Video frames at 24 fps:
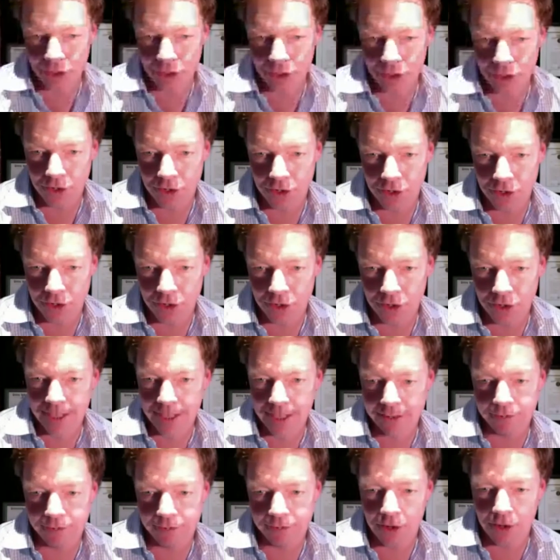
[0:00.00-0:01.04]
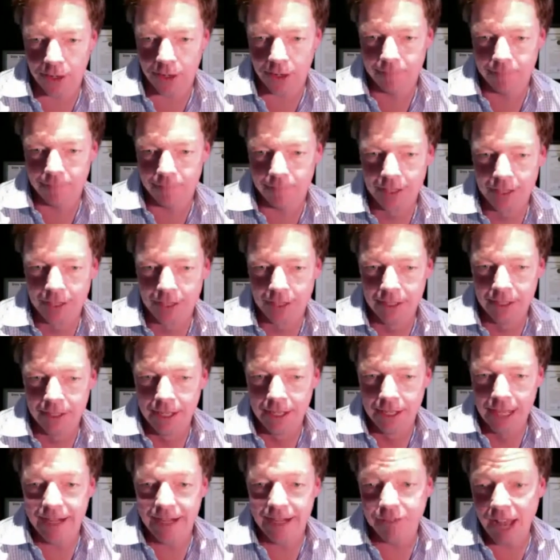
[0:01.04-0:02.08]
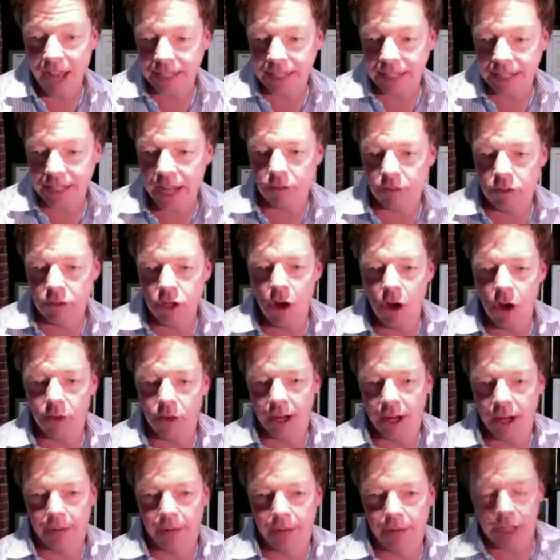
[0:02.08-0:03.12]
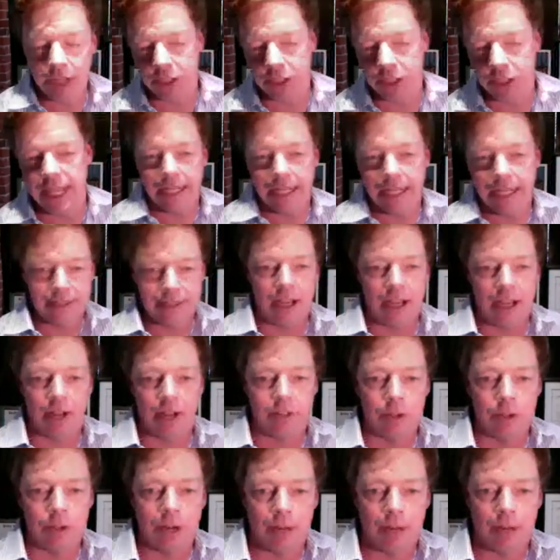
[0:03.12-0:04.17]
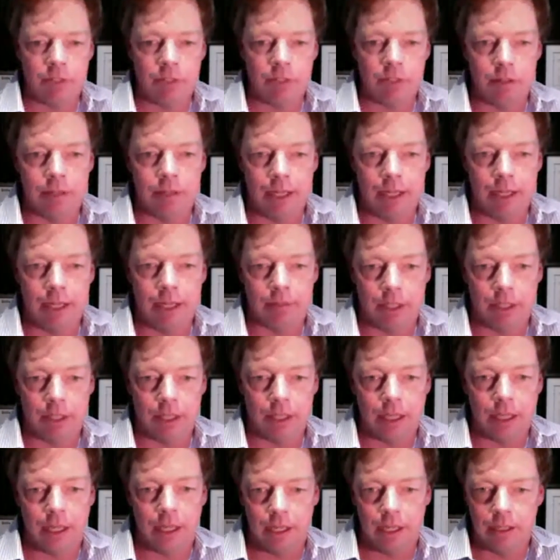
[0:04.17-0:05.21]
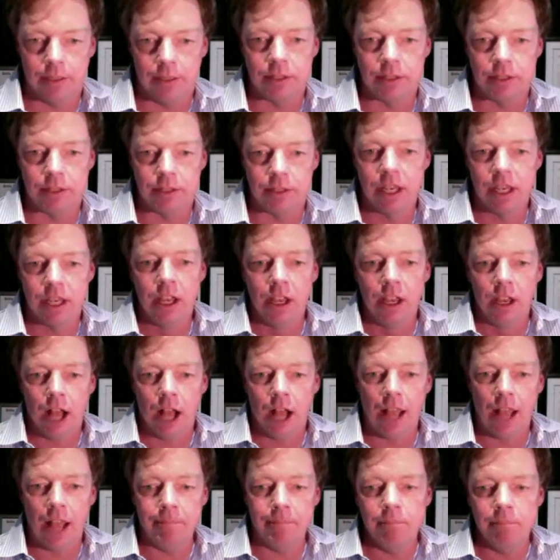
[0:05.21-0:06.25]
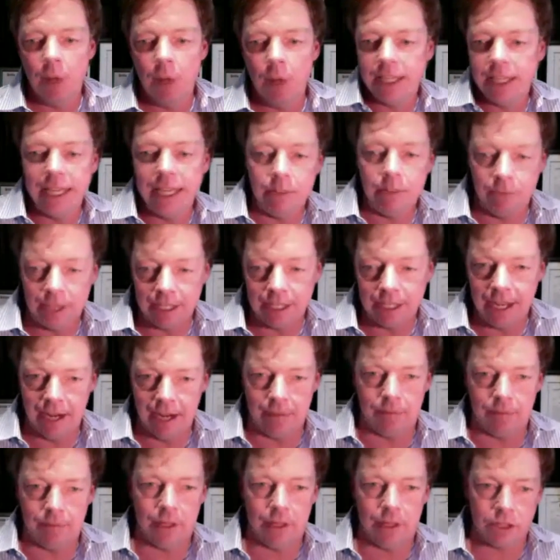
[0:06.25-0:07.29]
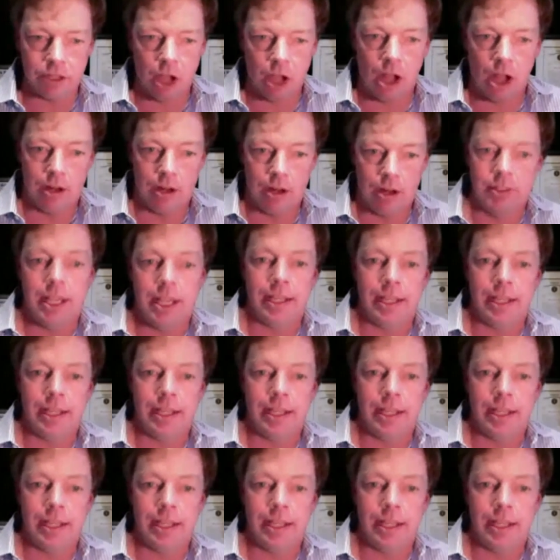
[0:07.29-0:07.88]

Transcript: on to take the photo. And in fact, I don't know that I'm actually taking a selfie. What I'm doing really is I'm monkeying with the camera that's auto taking